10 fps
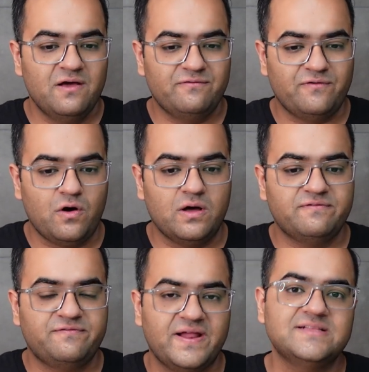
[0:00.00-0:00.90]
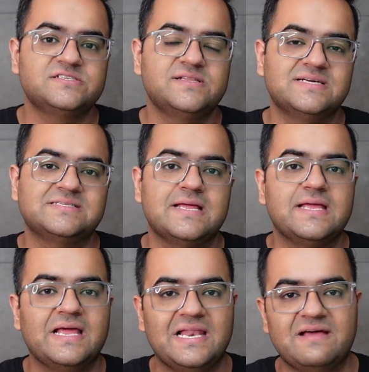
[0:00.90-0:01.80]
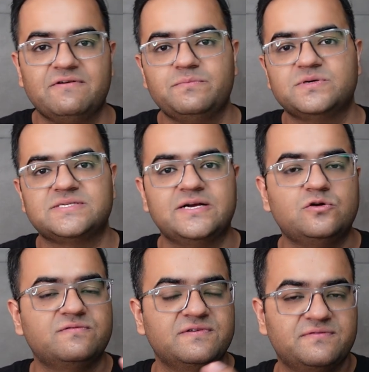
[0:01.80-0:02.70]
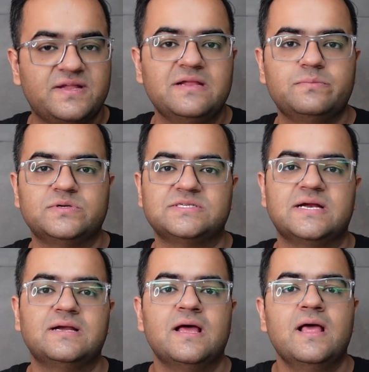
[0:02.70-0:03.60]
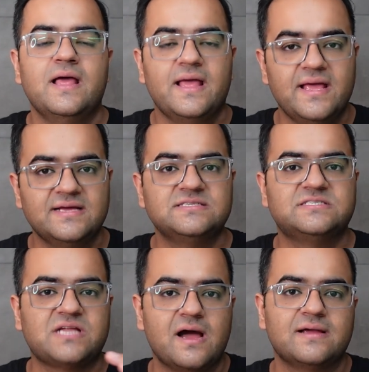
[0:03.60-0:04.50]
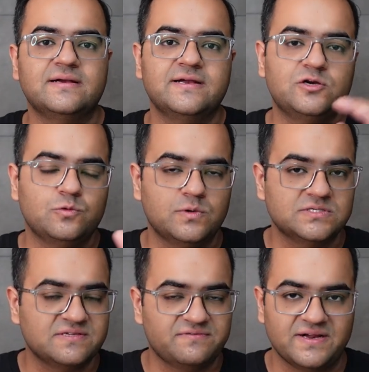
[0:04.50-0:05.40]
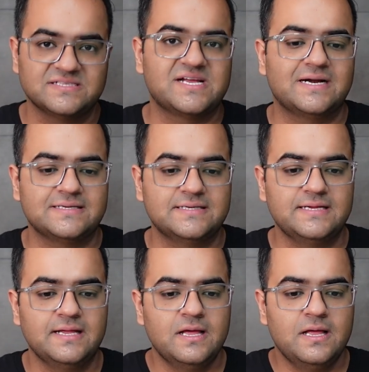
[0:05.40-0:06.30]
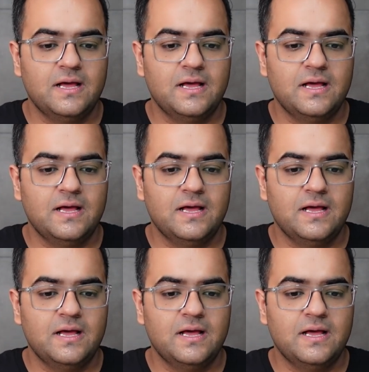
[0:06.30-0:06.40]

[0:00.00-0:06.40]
For French, they are saying eleven percent to fifteen percent is targeted towards the French category.